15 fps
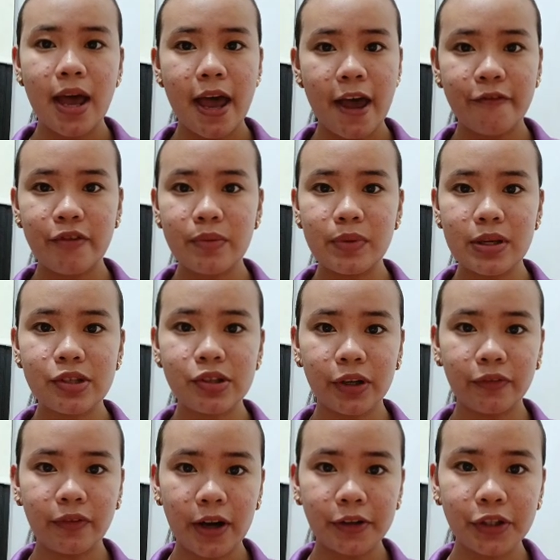Eva begs her
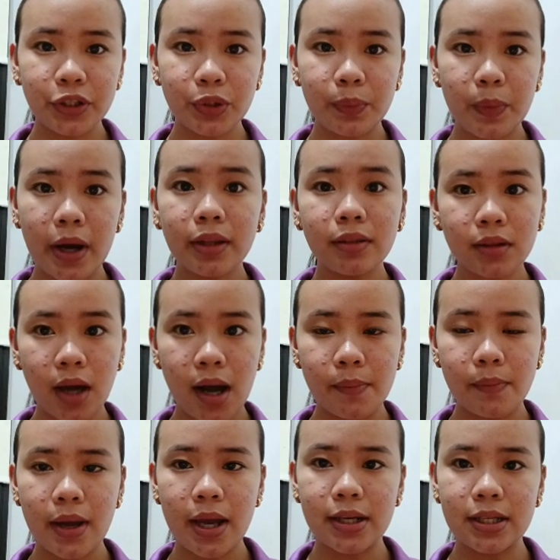father to buy Tom,
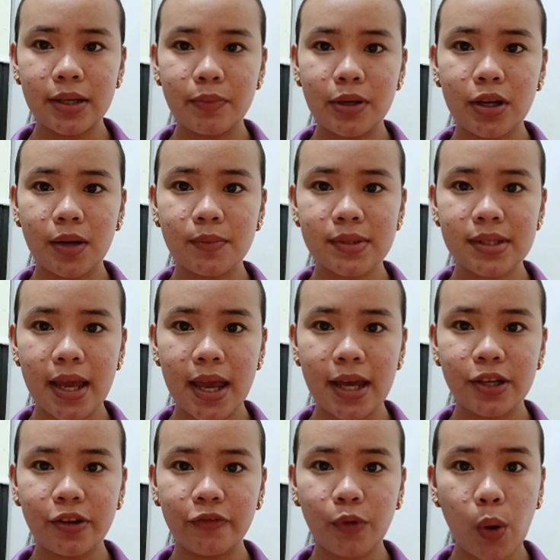and he becomes the
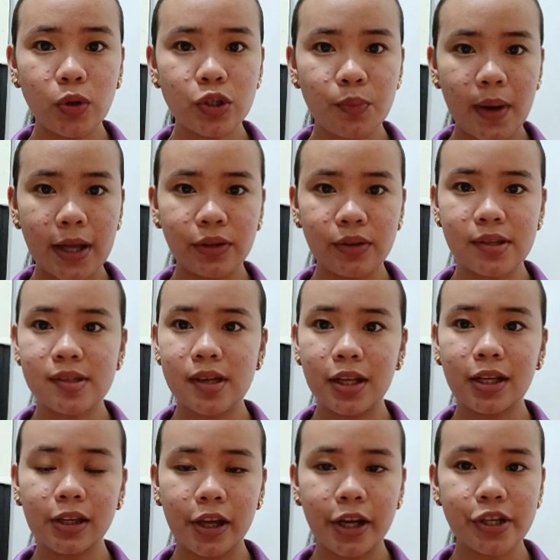head of coachman to the
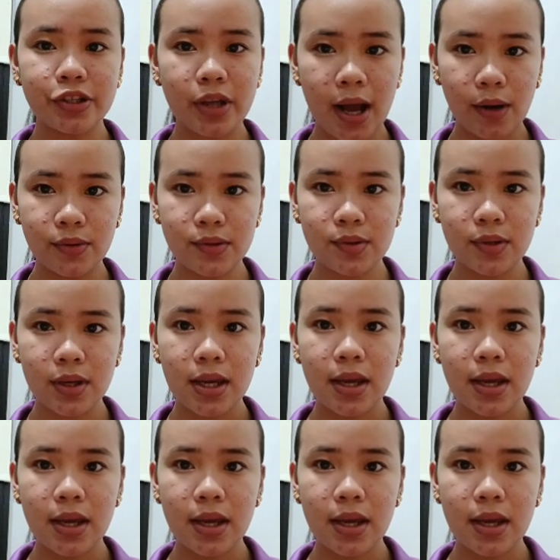St. Clair's house.